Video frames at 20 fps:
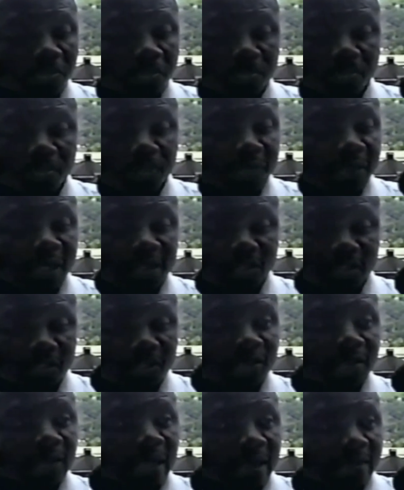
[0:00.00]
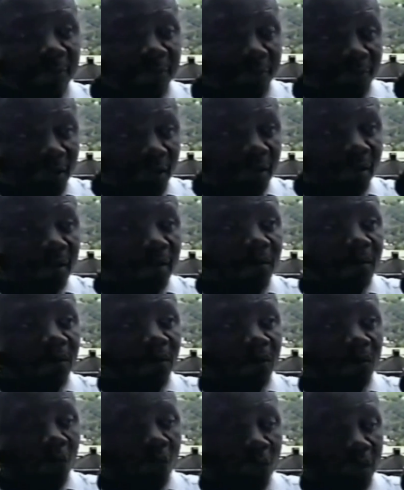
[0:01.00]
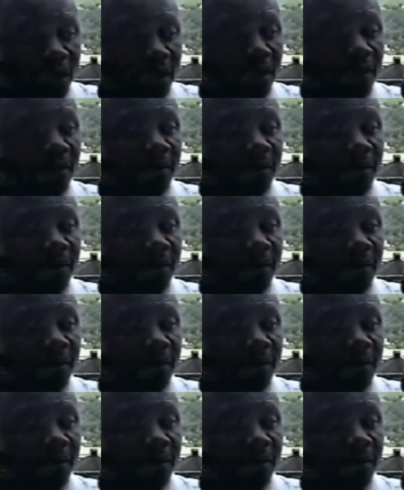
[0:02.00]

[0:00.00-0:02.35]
that's, I think, the way